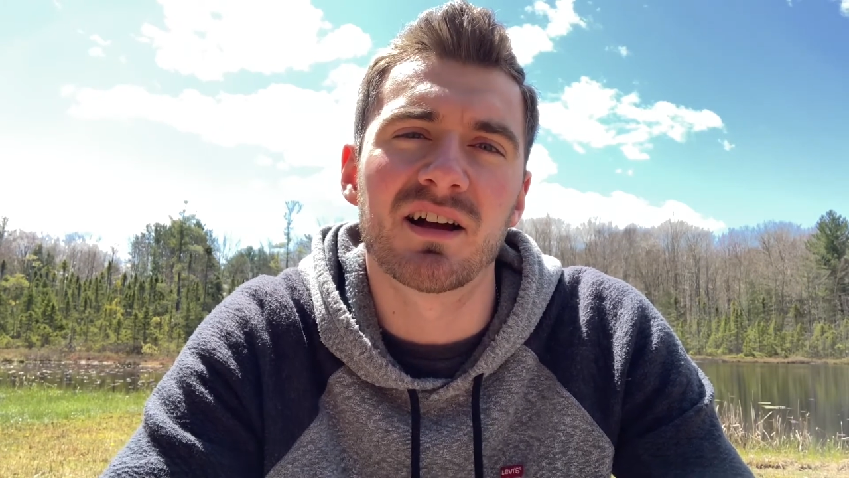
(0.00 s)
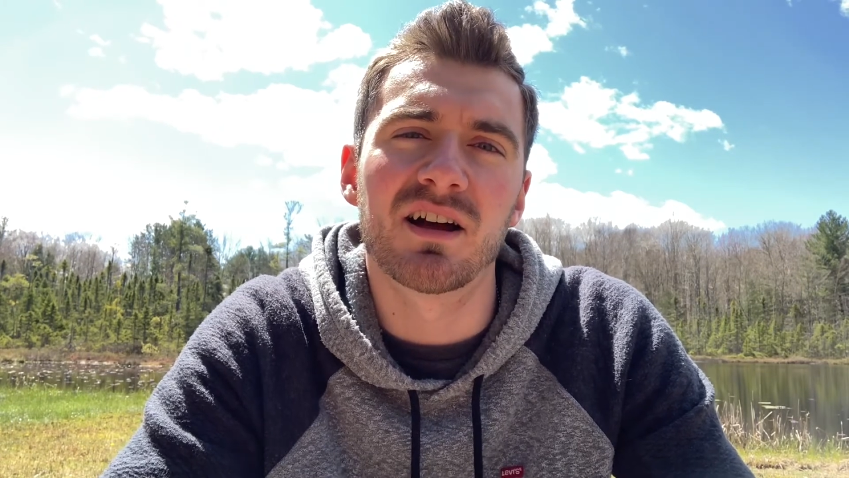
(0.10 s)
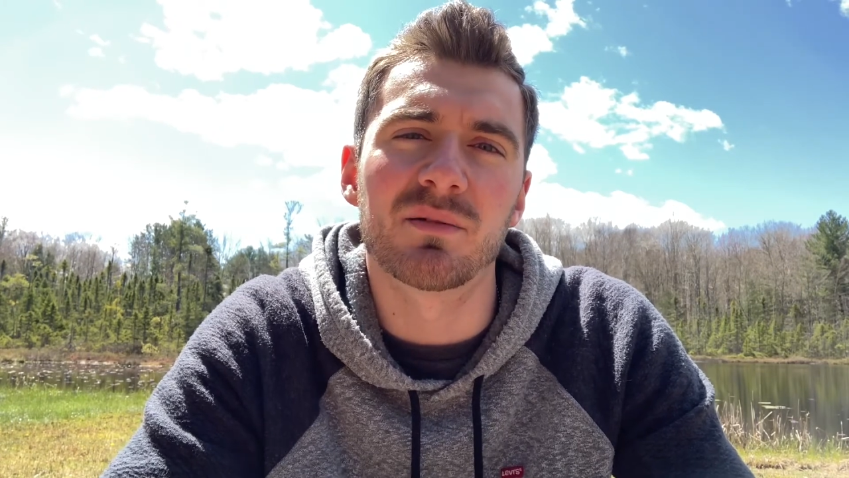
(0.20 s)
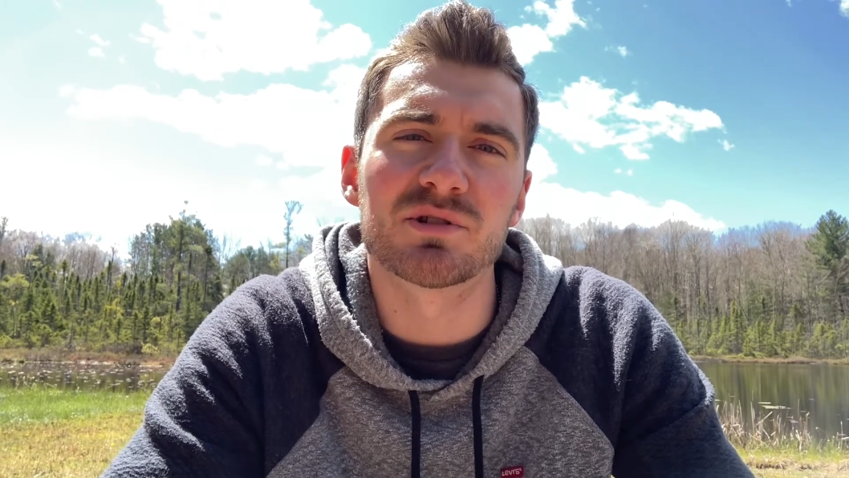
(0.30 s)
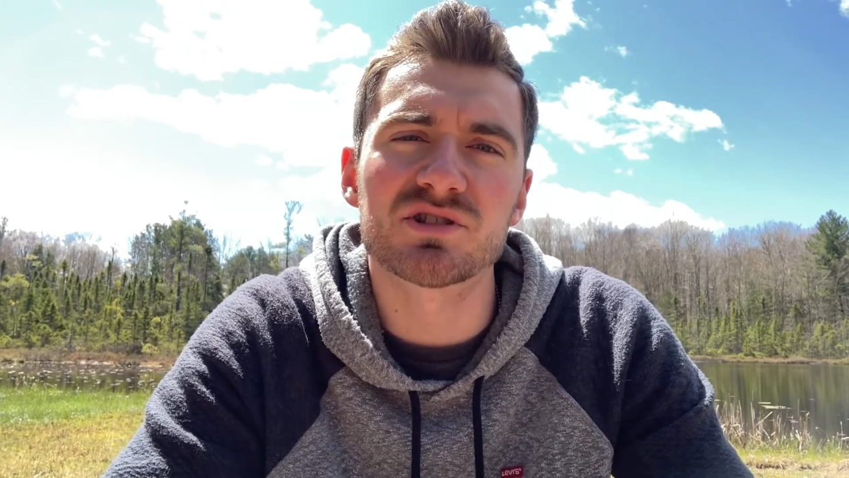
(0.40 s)

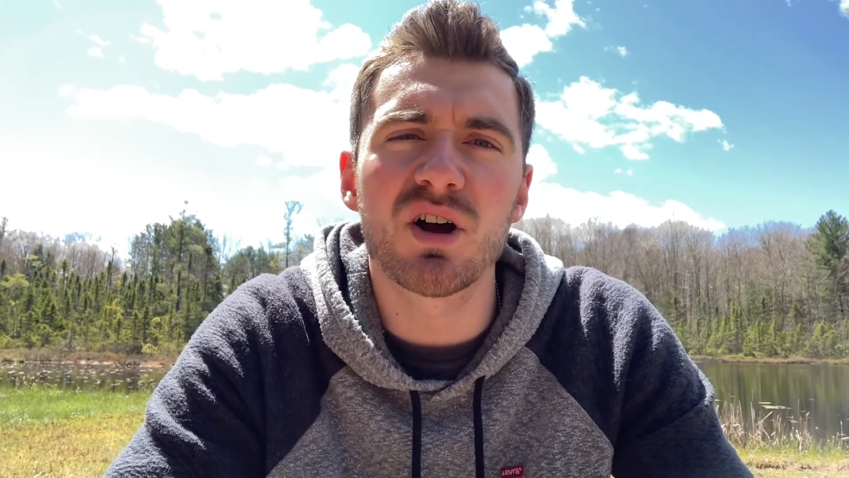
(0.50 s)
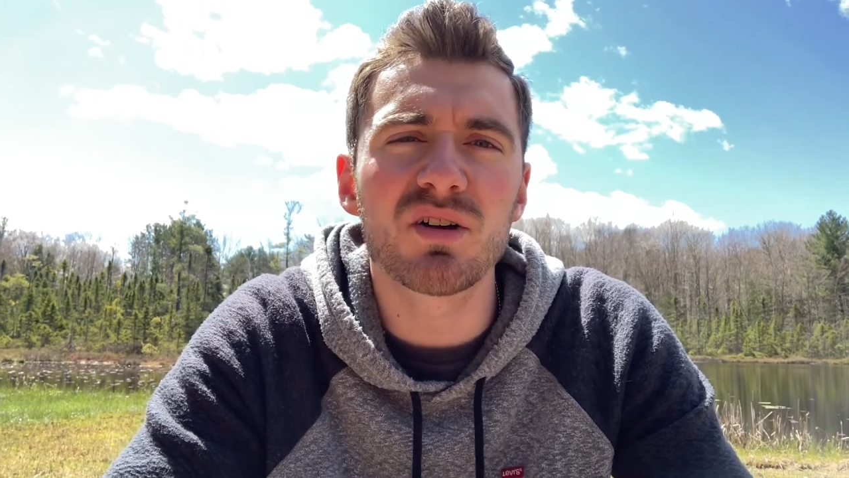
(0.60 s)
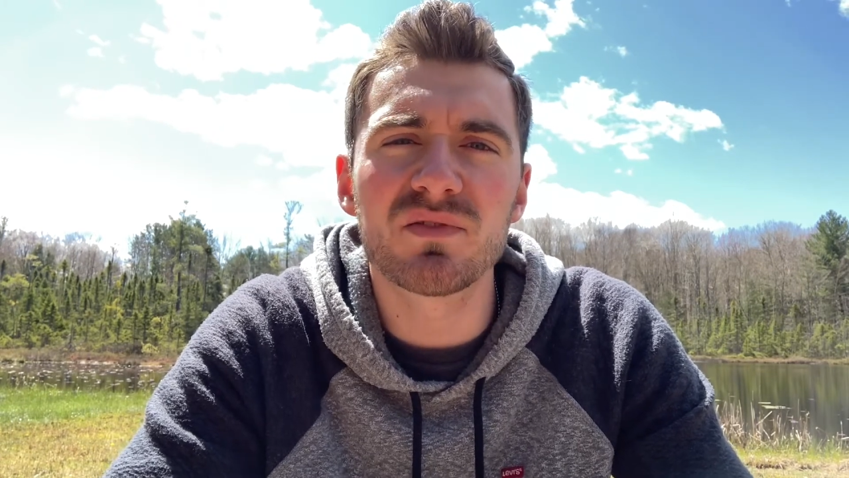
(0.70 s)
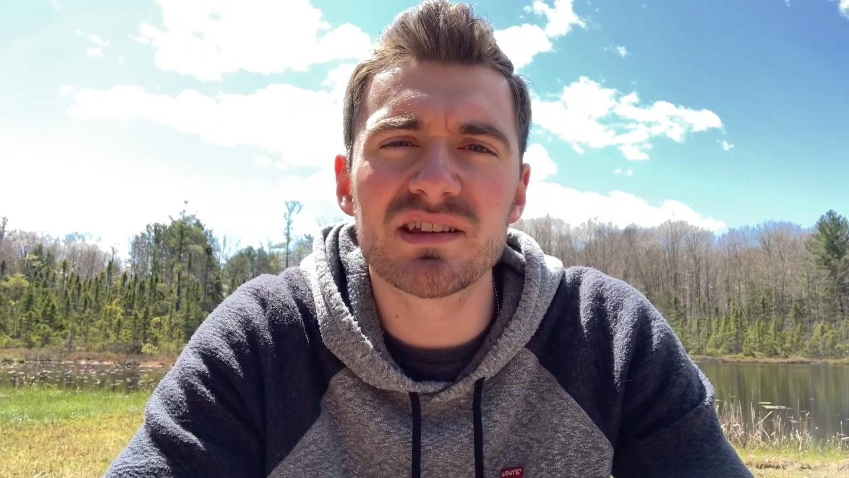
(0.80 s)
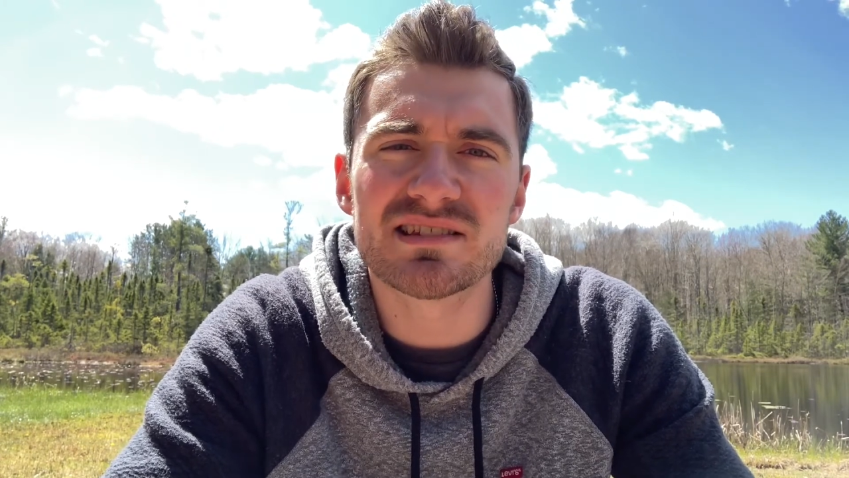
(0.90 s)
um, just all
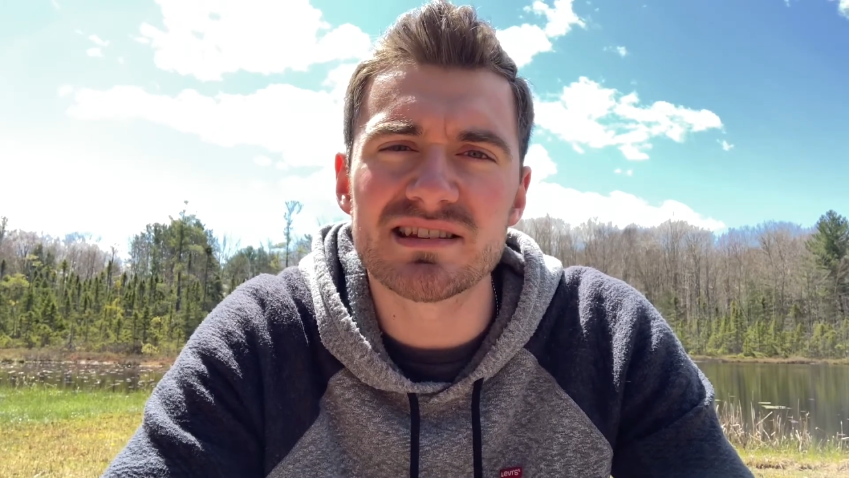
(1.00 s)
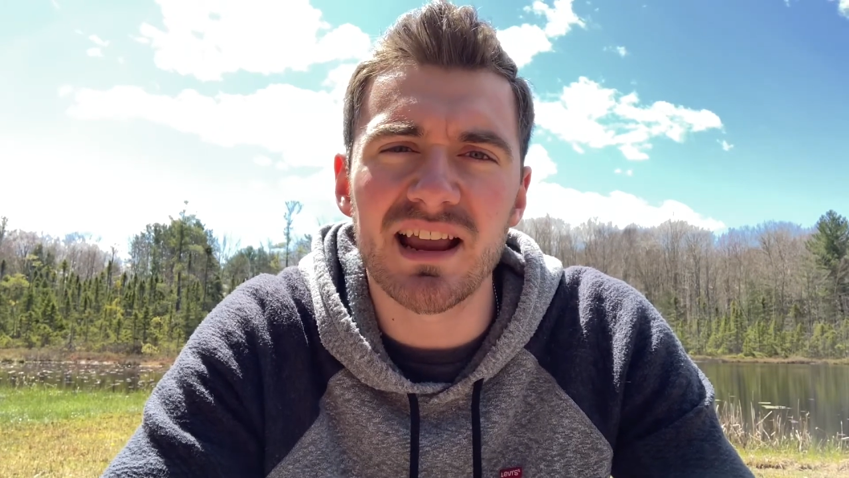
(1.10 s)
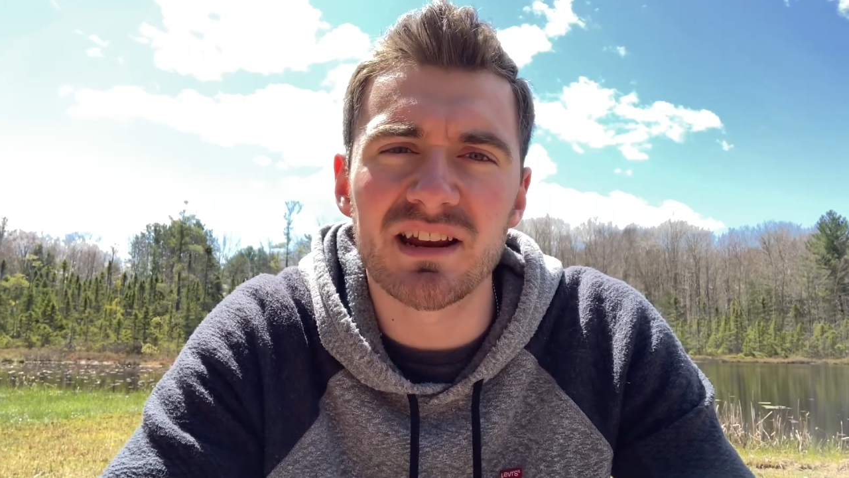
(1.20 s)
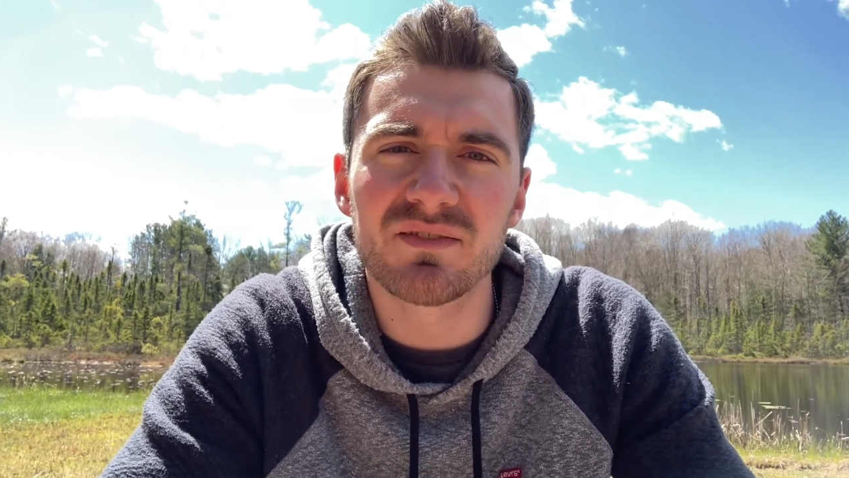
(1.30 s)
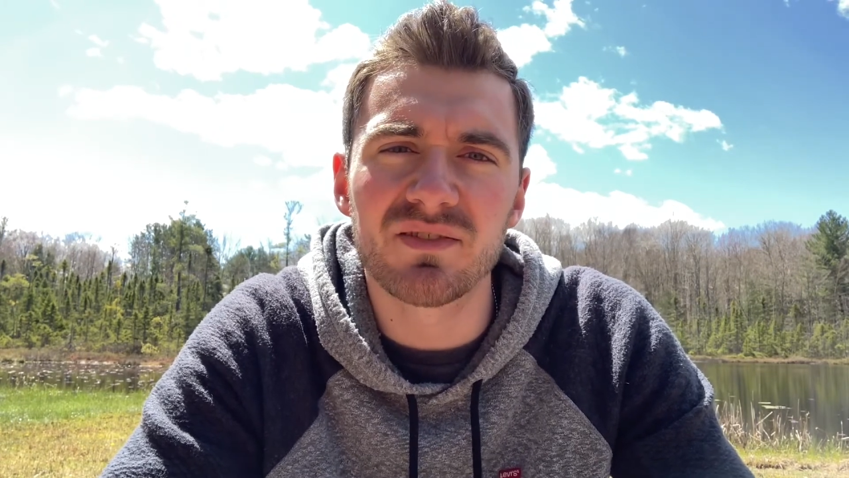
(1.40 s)
of these
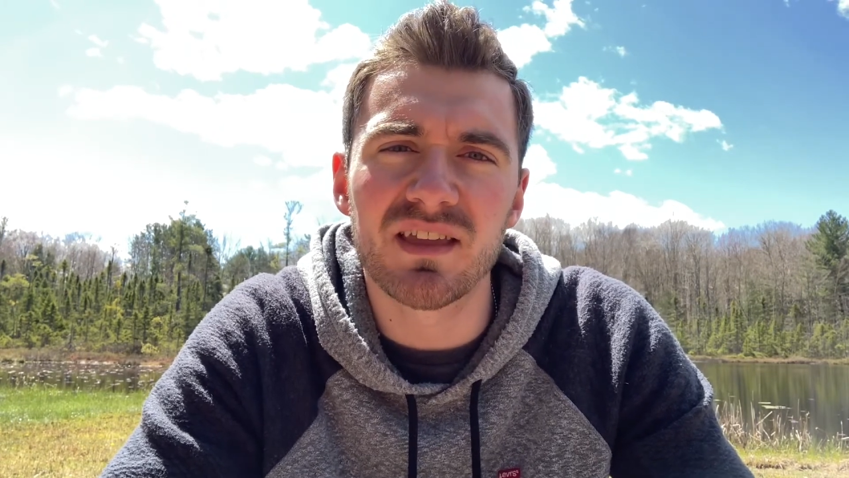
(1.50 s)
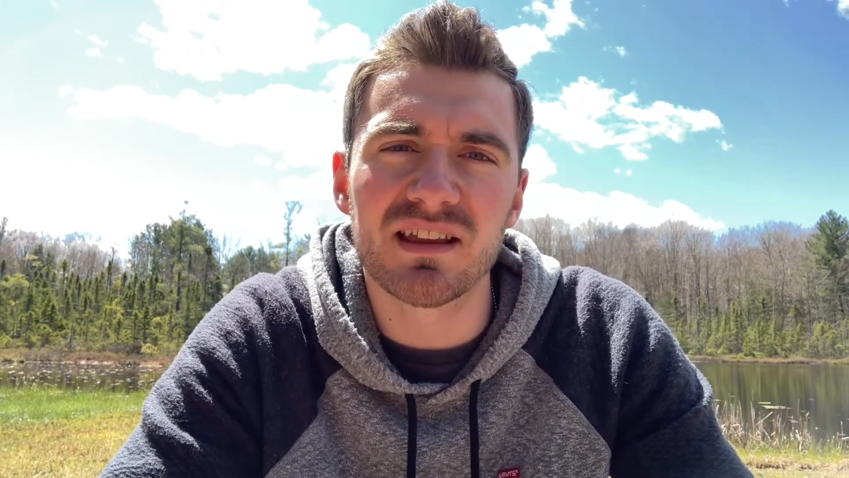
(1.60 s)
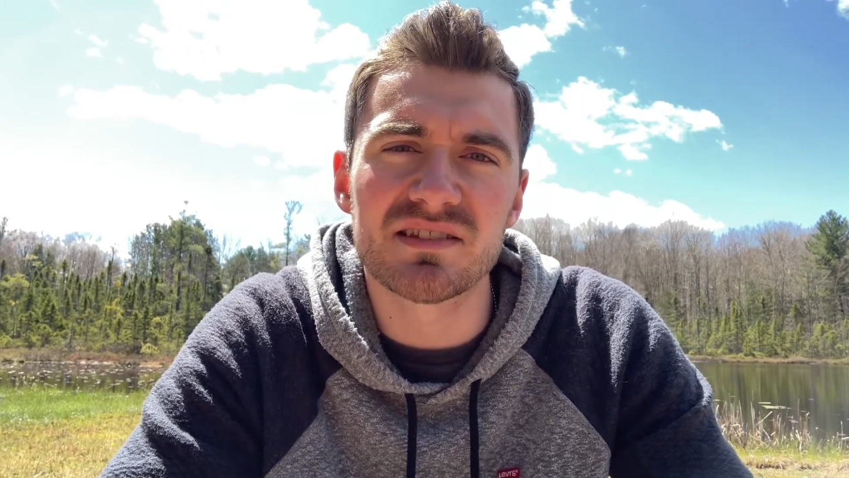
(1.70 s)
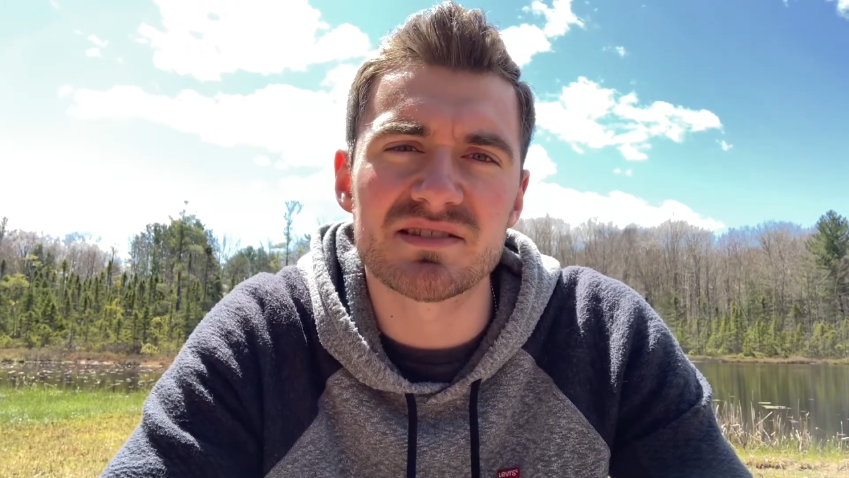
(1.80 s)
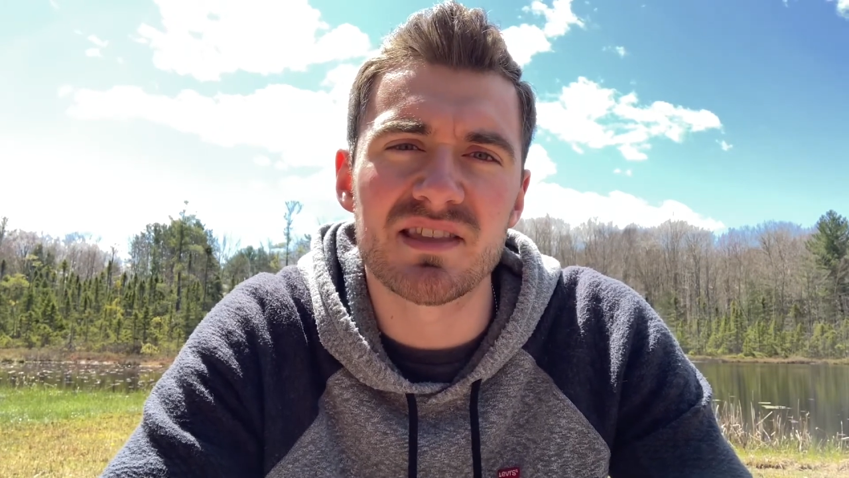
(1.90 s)
negative
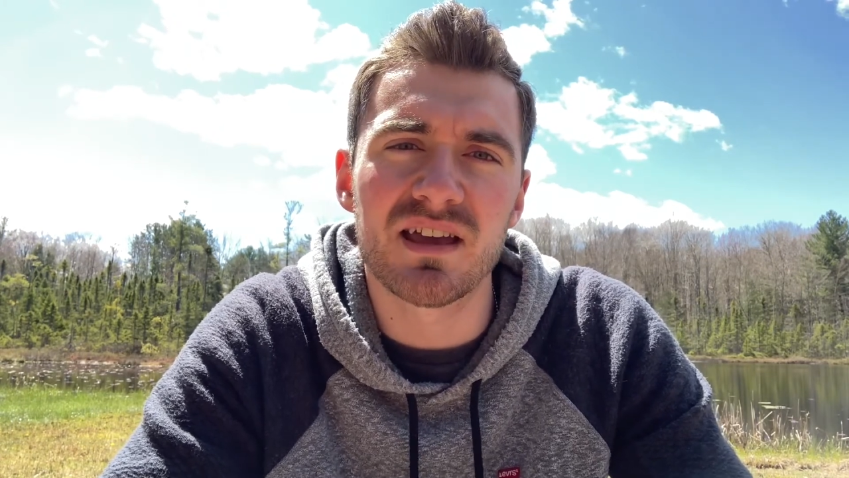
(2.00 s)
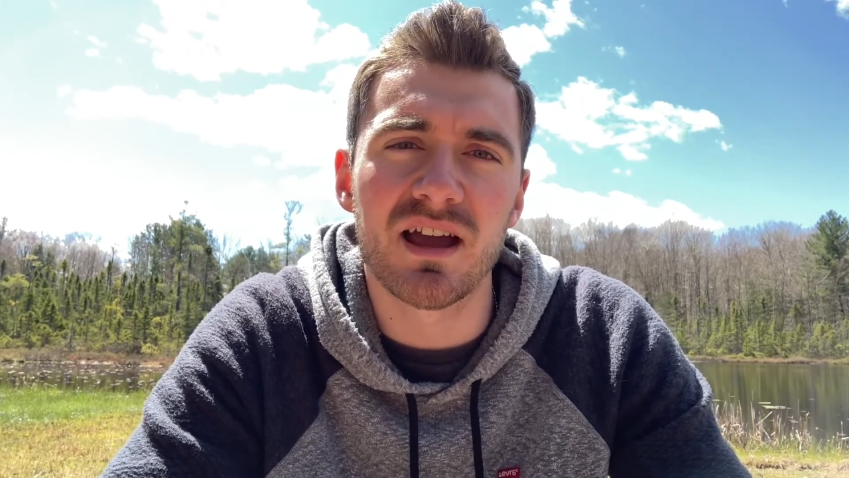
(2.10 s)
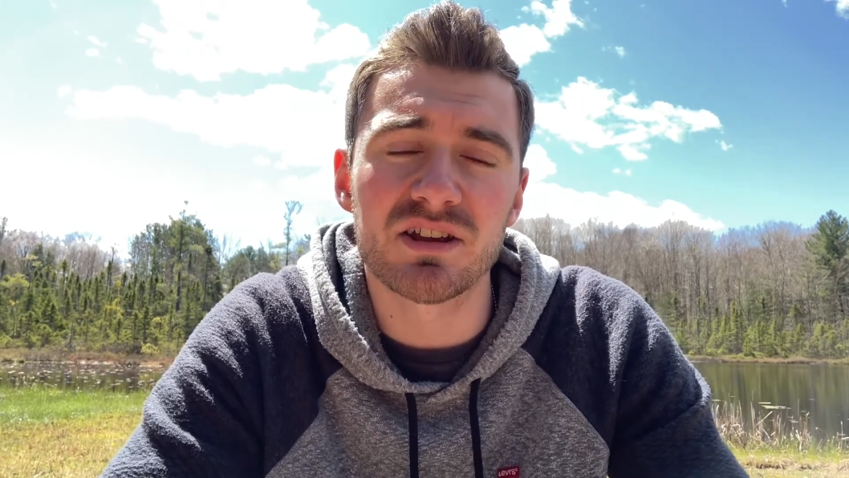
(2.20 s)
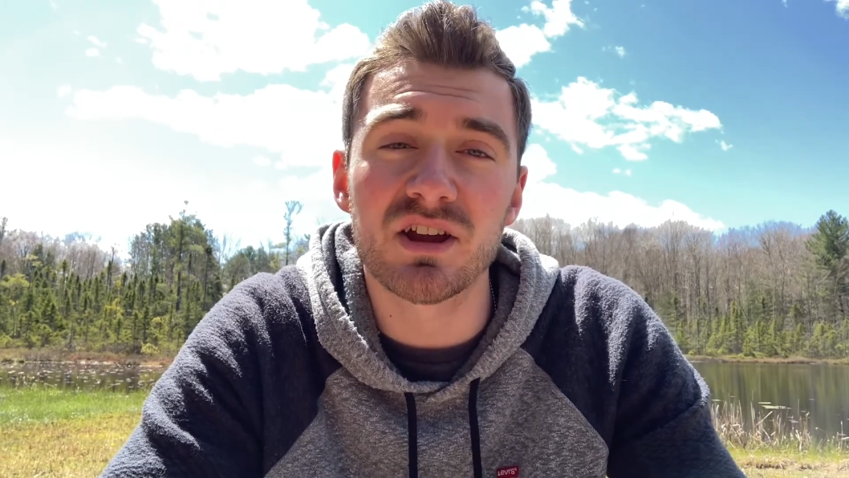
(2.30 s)
things that I,